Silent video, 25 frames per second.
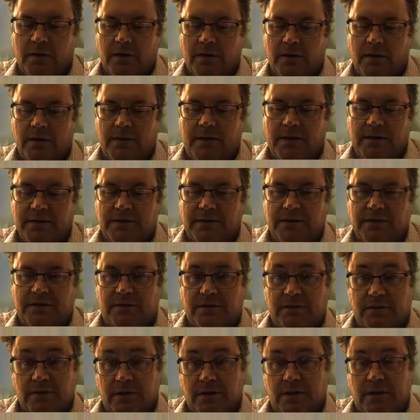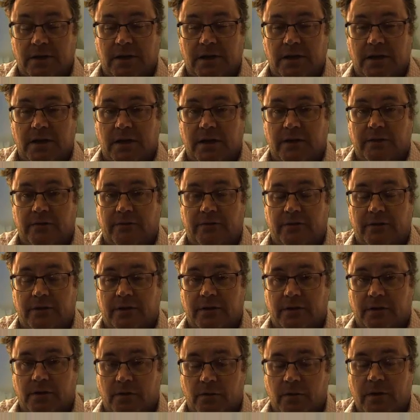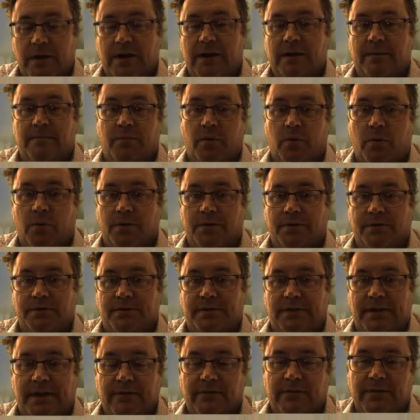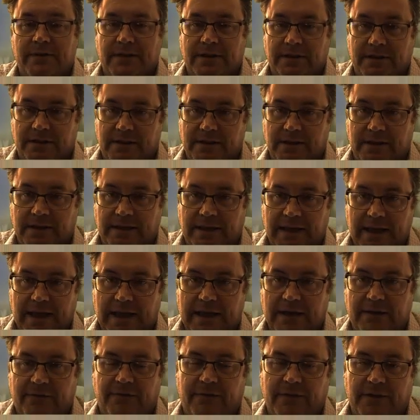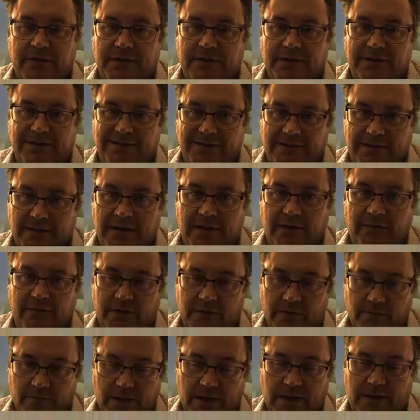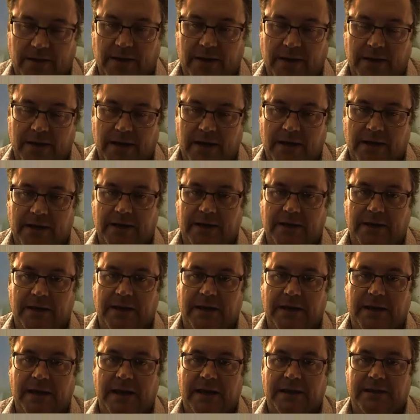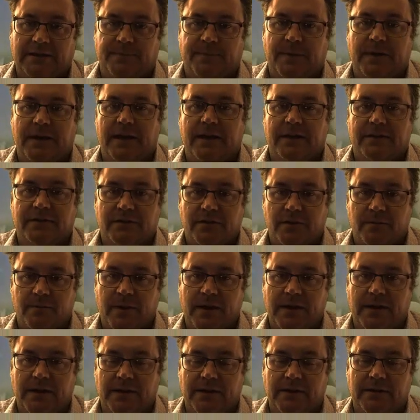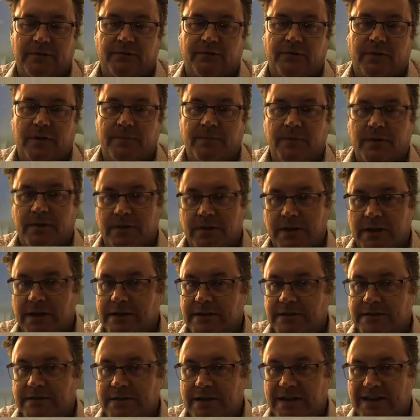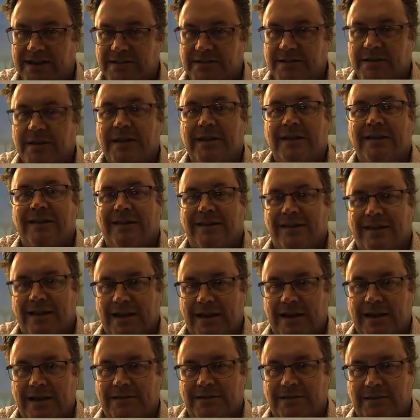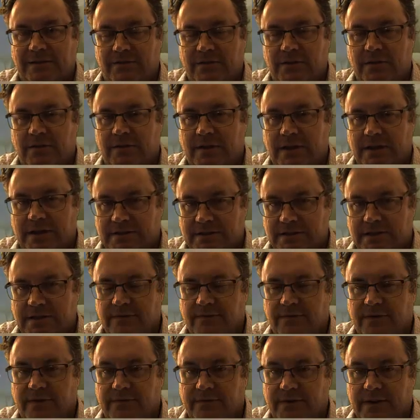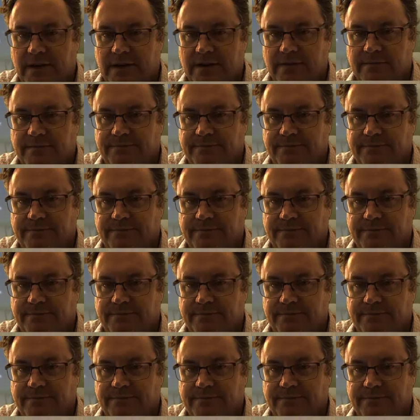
This is of great importance given that the catfish itself, El Bagre Yaqui, has been extirpated from the United States as of 2015.